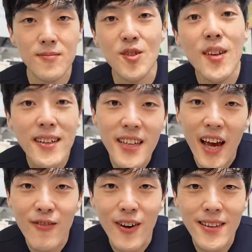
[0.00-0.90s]
Do you guys
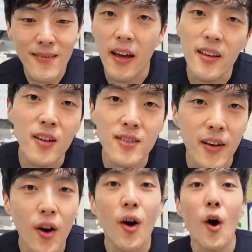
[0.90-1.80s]
have one? And he was
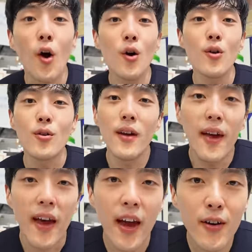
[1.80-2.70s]
like, oh,
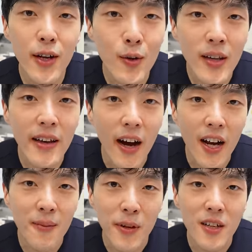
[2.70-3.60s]
Harry only
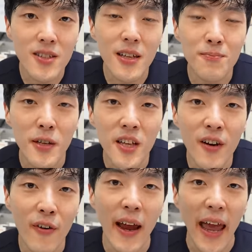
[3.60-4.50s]
got it because he's been
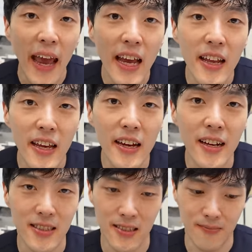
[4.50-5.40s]
here for 8 years.